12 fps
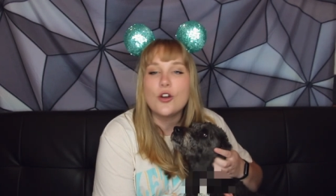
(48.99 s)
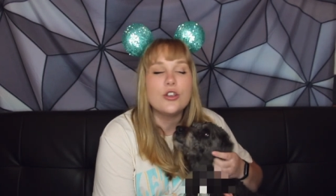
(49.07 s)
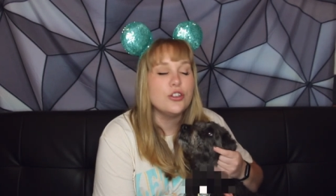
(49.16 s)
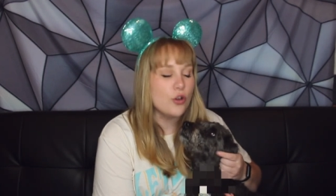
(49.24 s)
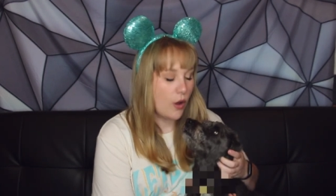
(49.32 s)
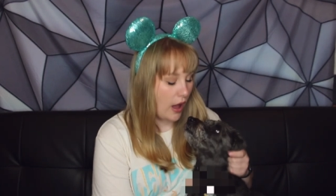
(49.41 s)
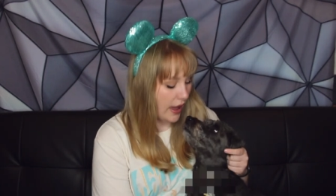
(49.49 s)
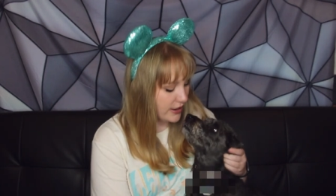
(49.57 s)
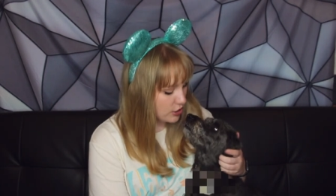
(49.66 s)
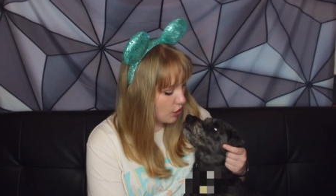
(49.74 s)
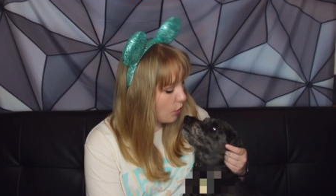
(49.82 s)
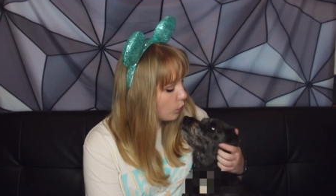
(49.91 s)
Oh, you know, I
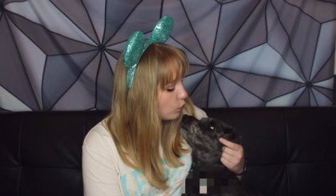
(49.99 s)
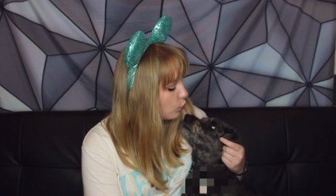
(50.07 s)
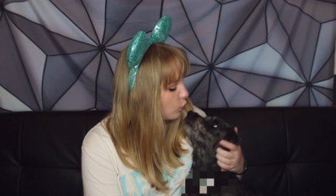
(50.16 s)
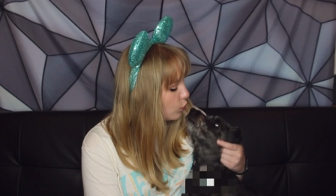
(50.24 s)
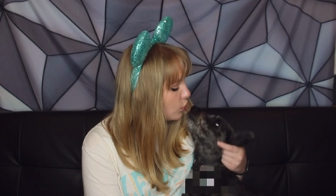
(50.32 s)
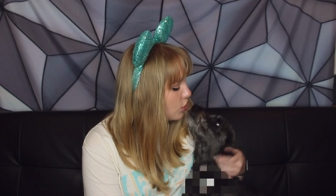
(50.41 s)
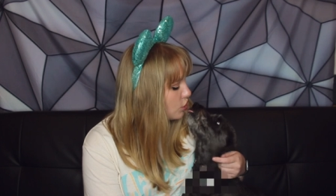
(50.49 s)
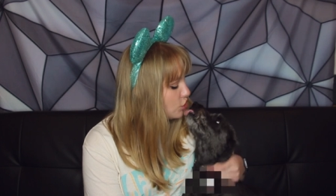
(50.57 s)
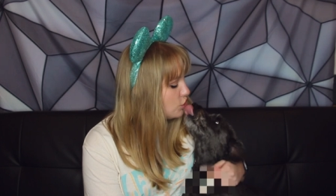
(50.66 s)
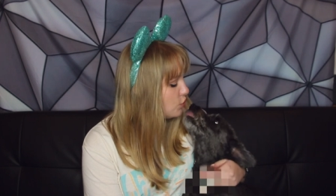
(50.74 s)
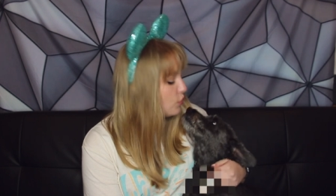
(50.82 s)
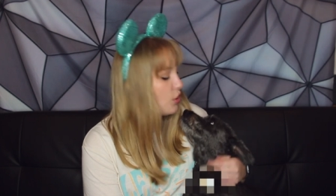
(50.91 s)
know
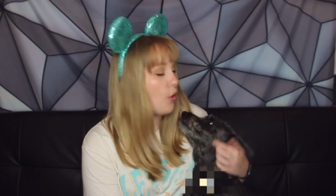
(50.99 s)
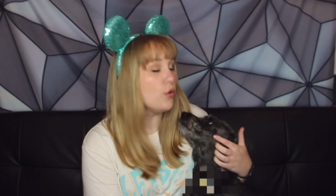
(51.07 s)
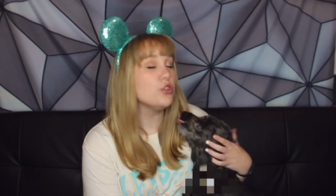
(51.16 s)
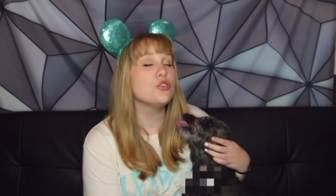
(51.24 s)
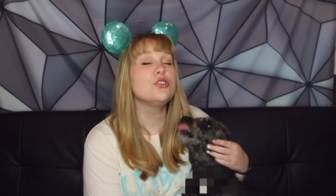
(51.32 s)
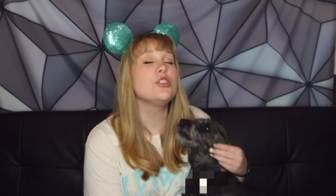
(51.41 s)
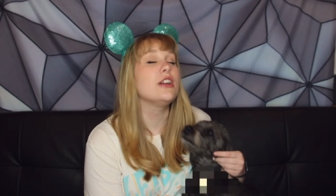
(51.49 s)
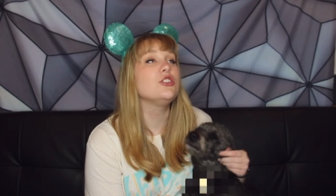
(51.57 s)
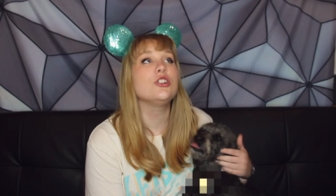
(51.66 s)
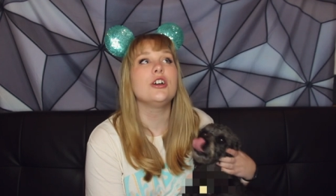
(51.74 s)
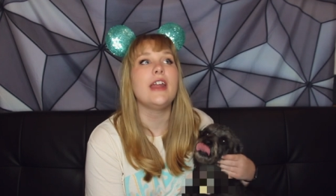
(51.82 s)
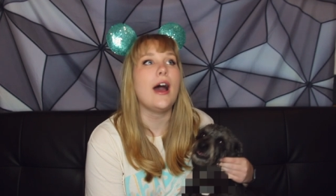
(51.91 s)
you, oh, you're
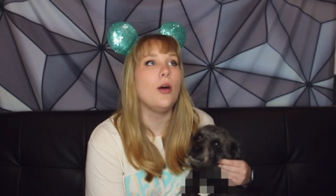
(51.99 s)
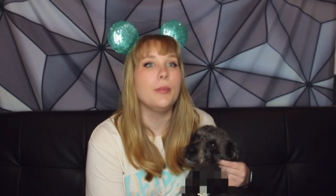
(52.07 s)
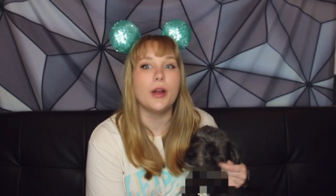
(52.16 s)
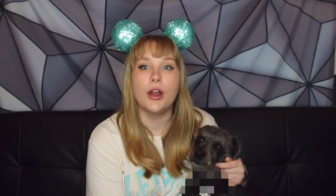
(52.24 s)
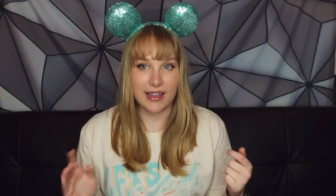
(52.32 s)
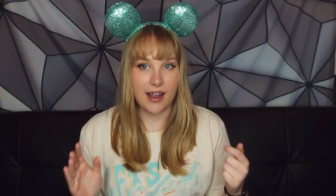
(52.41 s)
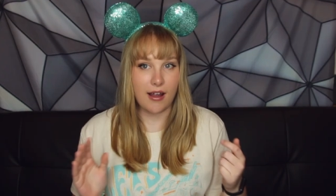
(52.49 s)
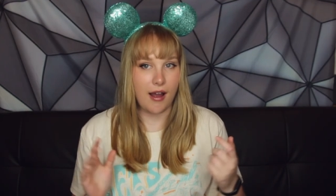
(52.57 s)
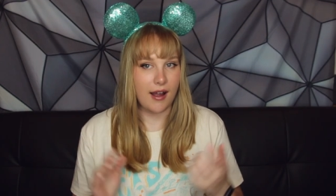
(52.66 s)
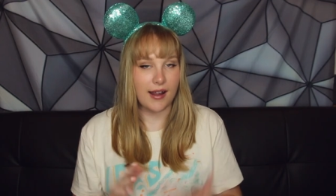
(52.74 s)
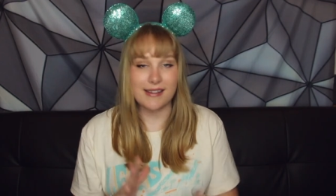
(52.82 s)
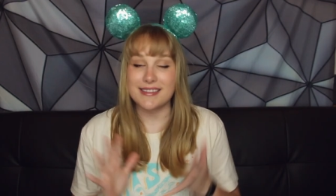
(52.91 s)
such a good helper. There
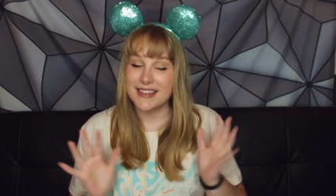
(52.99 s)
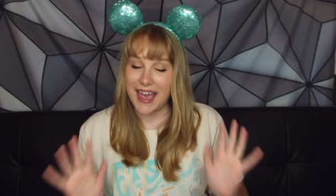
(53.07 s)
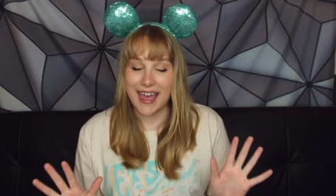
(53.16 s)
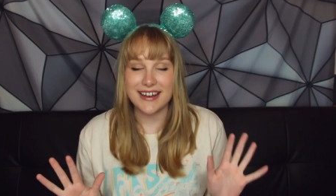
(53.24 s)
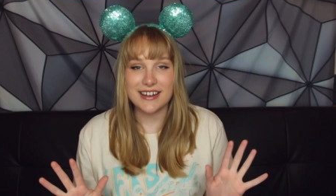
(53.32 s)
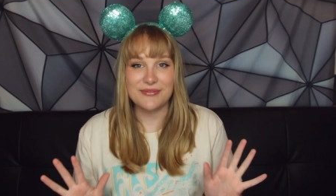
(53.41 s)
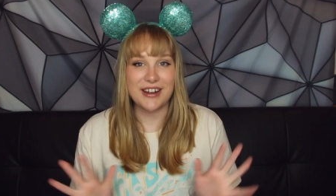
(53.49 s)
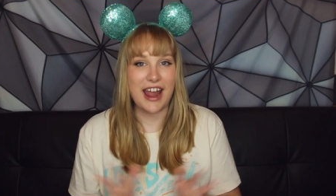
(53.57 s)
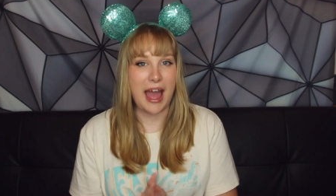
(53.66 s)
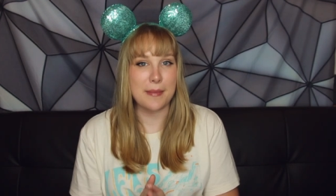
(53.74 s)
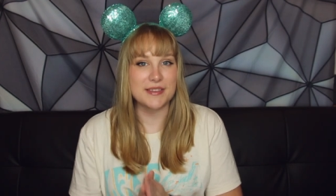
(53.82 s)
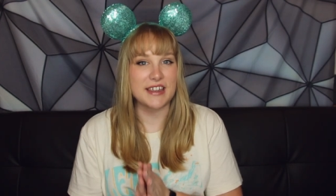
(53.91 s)
are 10 different
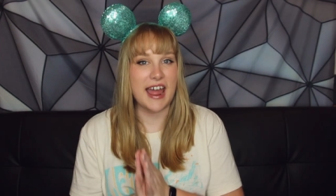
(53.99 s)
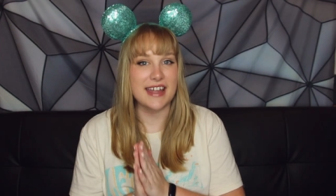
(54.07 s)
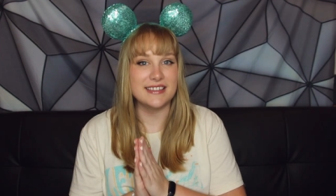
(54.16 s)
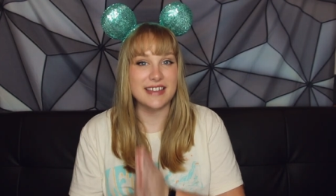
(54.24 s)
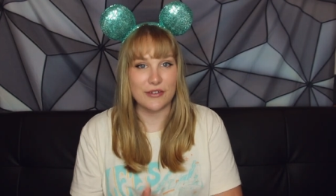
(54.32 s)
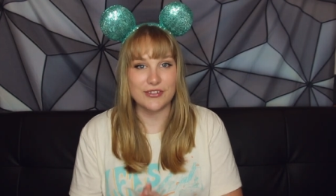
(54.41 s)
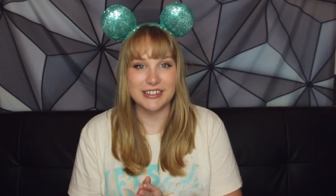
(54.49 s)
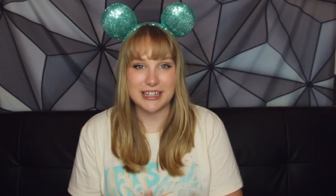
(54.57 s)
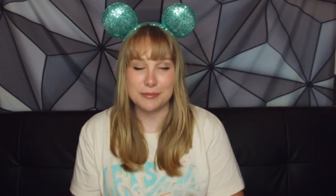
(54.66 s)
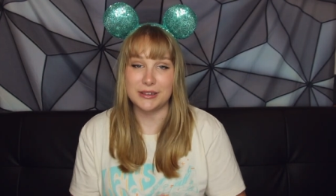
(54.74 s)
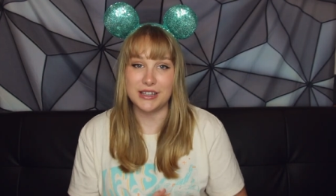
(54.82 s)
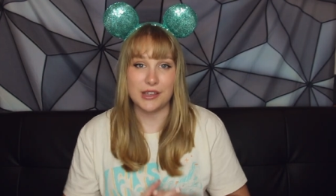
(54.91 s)
apps that I
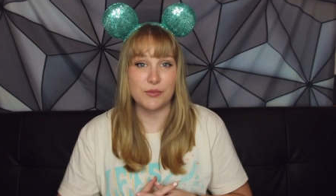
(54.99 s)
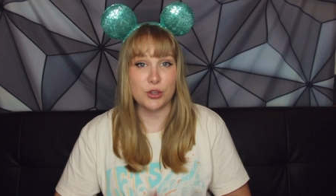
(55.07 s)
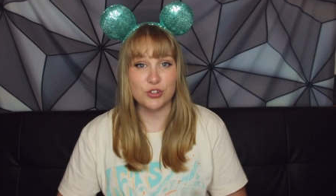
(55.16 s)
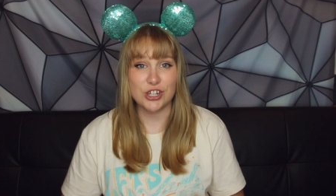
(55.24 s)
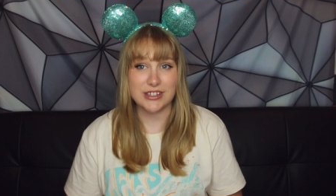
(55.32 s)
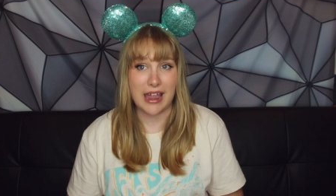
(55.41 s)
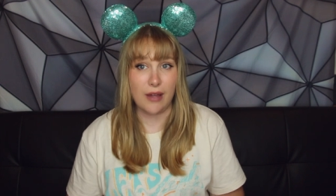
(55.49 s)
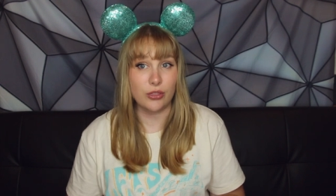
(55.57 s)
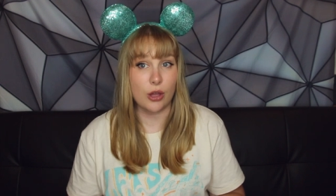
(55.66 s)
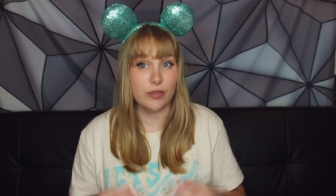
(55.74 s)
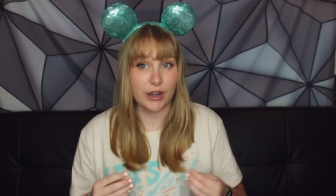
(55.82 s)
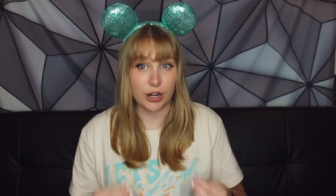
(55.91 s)
definitely believe you should
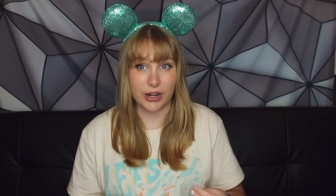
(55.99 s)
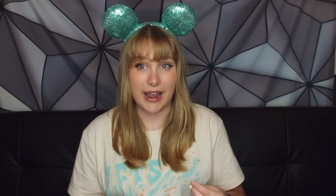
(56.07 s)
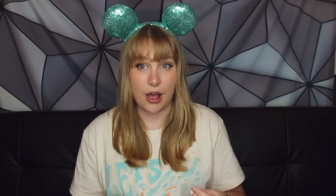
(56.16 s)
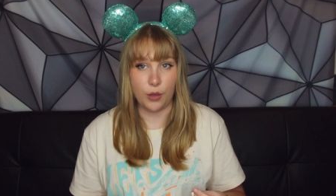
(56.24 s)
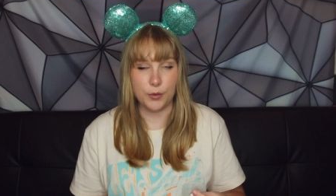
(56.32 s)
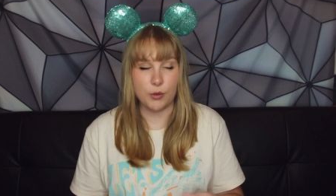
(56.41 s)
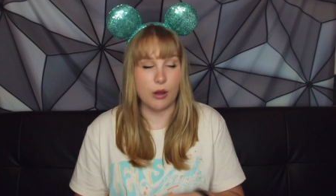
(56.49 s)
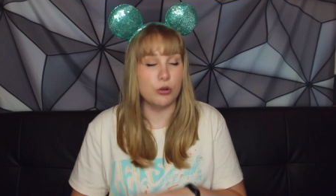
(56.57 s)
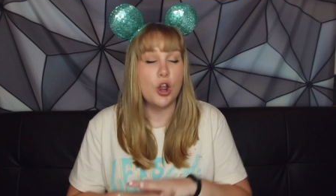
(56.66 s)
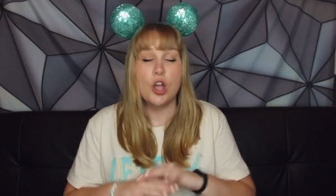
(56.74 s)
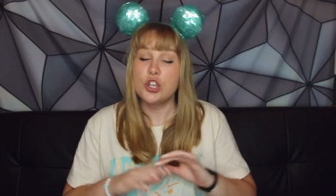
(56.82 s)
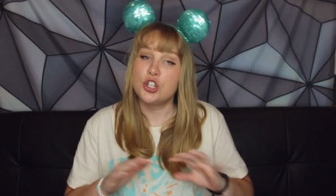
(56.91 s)
download that are gonna help you
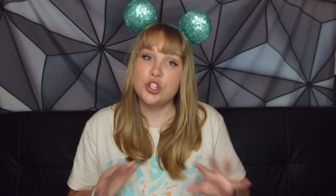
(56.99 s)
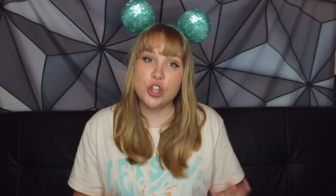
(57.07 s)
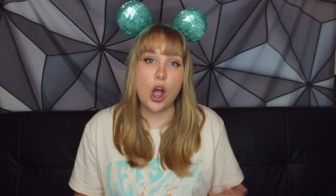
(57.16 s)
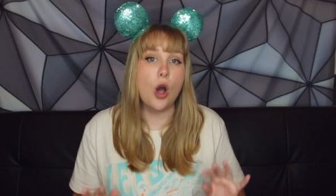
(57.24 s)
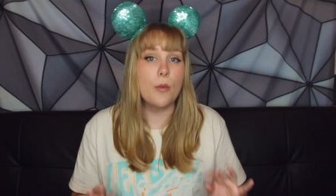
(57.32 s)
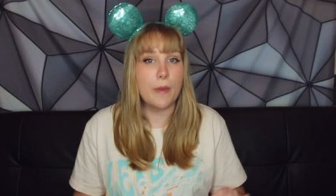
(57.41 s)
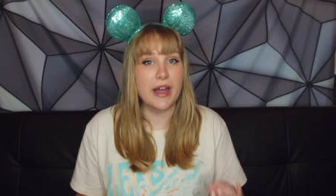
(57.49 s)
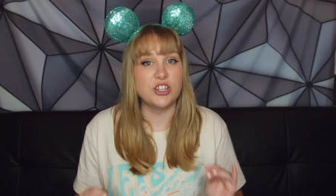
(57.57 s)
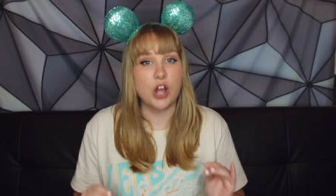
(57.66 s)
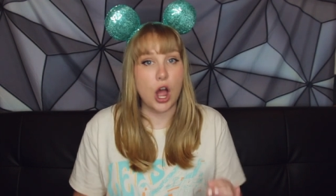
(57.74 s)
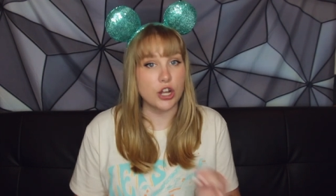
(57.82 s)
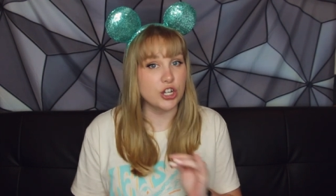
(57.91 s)
out so
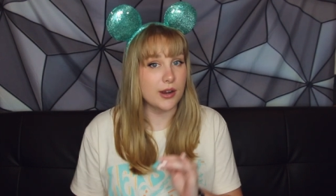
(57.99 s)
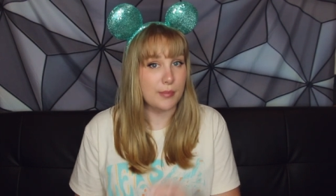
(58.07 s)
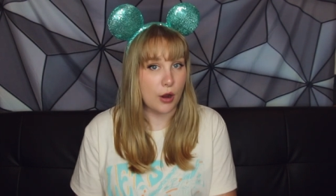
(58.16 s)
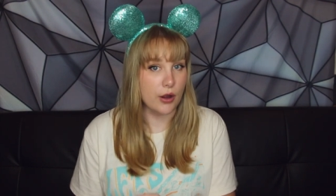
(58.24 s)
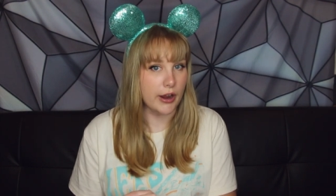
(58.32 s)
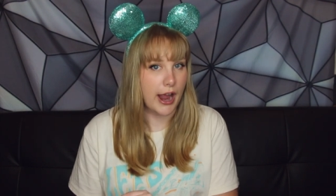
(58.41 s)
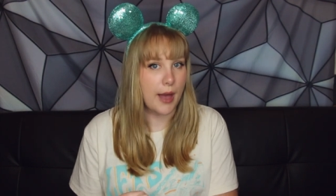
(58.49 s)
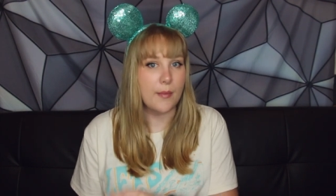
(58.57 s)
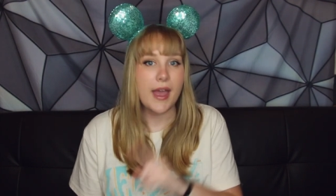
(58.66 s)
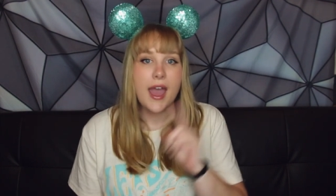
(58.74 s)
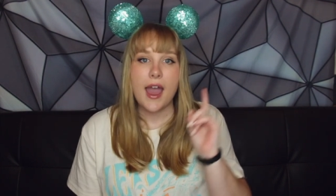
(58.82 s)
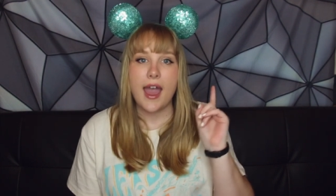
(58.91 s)
much on your
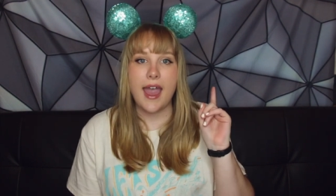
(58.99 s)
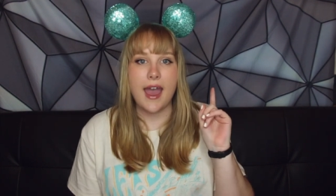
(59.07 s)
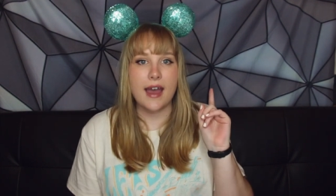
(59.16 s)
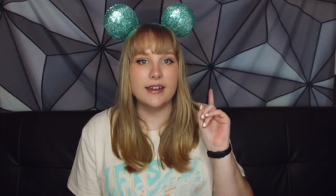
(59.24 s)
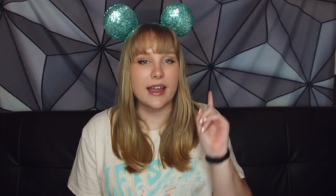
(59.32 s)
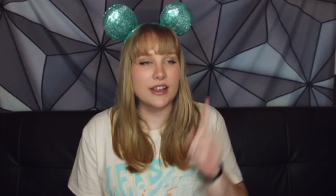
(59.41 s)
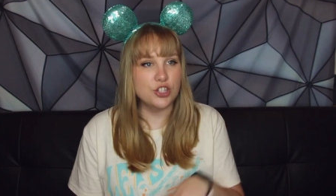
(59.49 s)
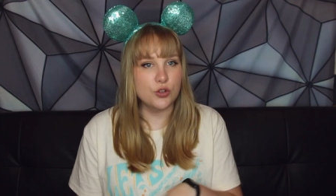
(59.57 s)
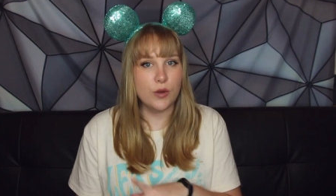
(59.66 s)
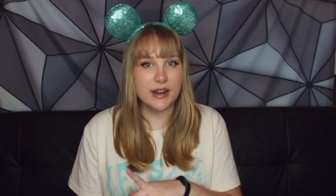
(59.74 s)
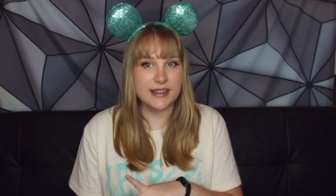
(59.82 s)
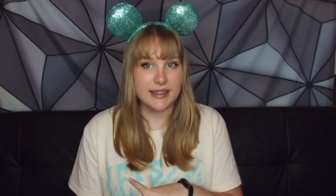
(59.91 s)
program. And I do wanna